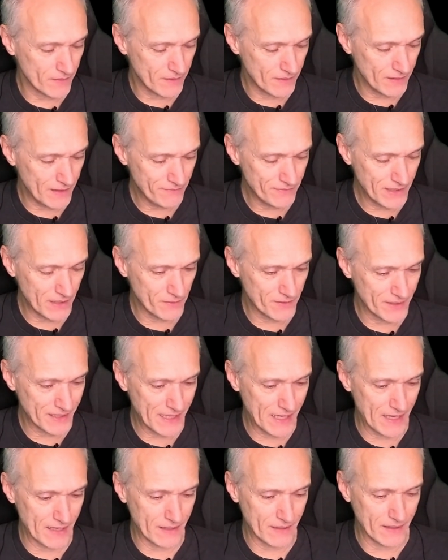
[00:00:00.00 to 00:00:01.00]
Every now and
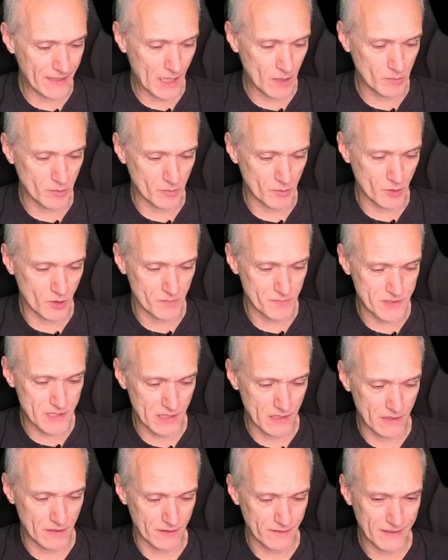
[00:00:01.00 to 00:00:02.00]
again, an album comes
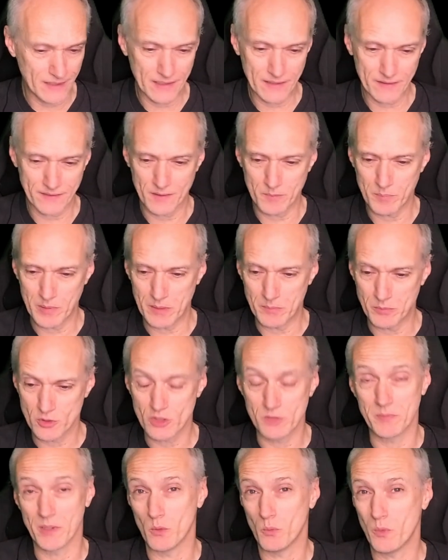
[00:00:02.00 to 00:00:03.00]
along that I think people
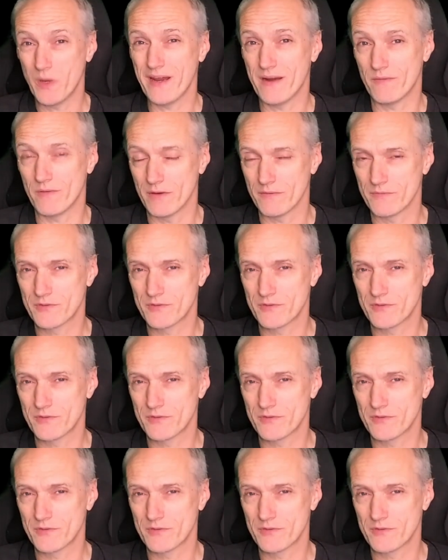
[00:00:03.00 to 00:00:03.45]
should be aware of.